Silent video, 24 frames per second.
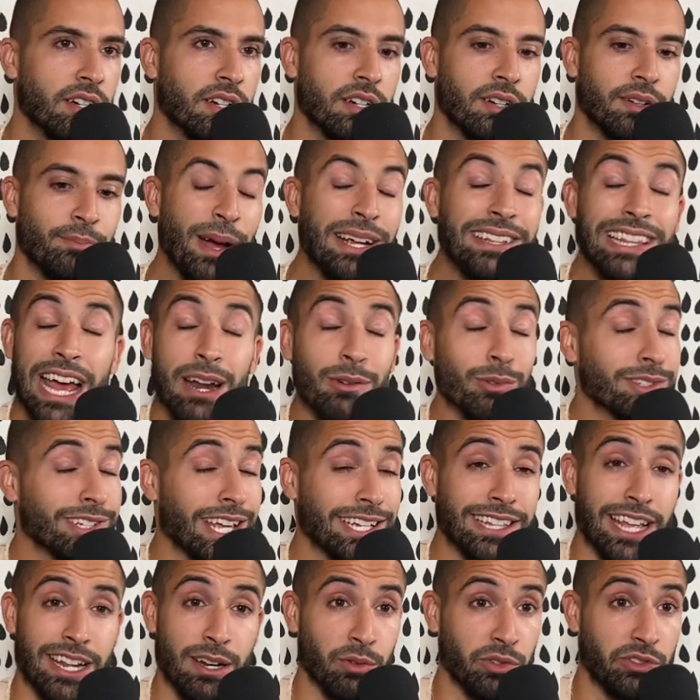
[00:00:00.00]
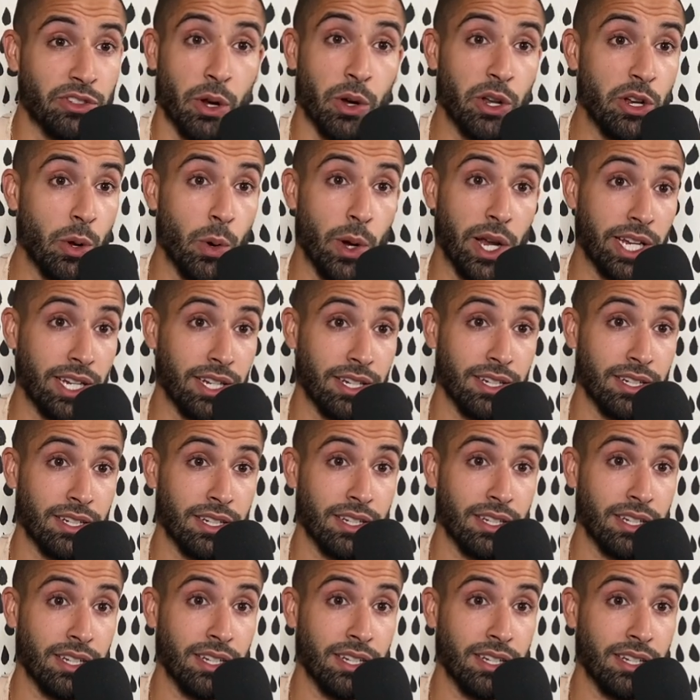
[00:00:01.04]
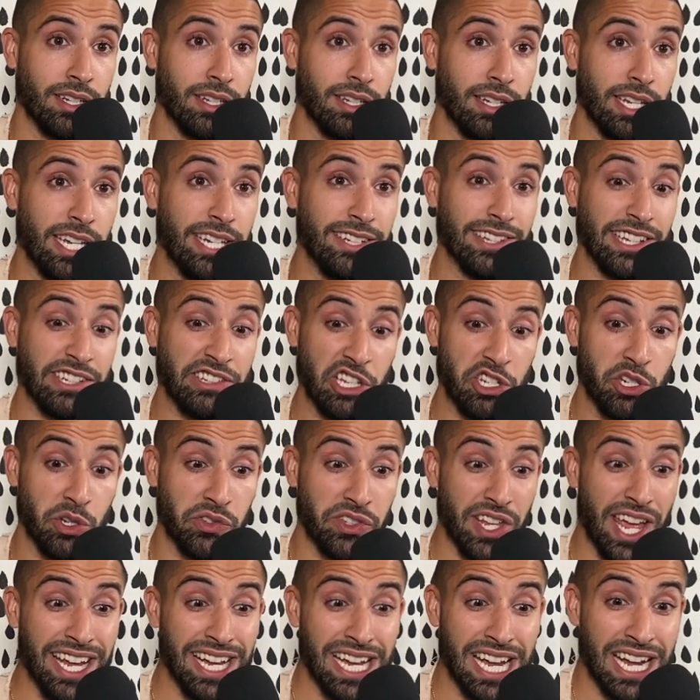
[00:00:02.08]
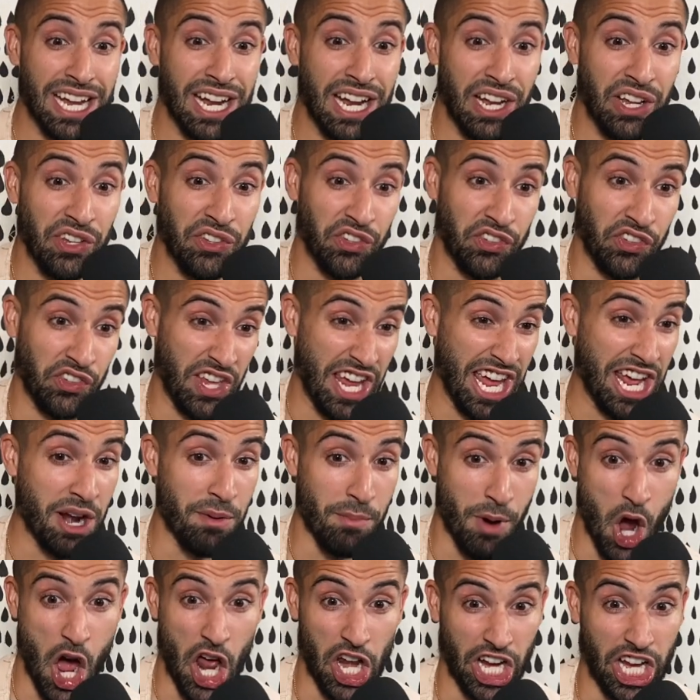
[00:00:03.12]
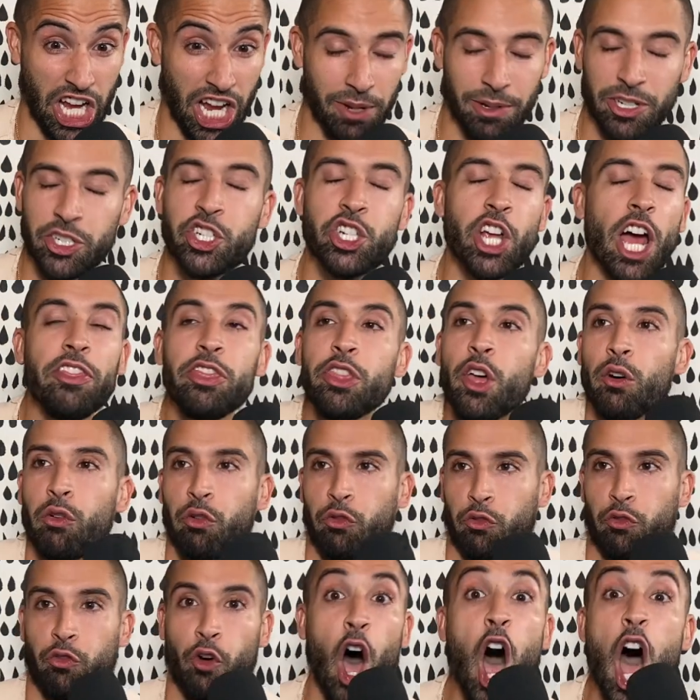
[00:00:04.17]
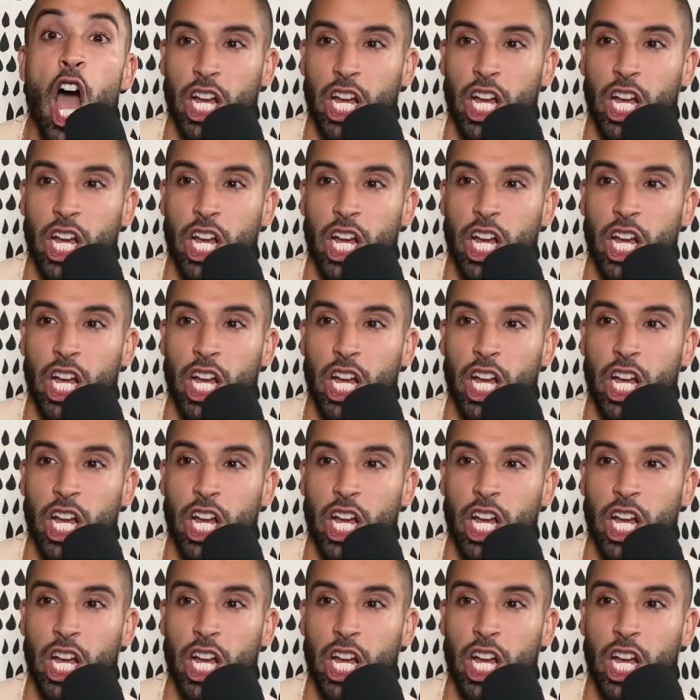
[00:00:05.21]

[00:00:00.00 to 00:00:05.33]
My dad was like that, and it was so annoying. He's like, "Did you say Santa Monica? Shut the fuck."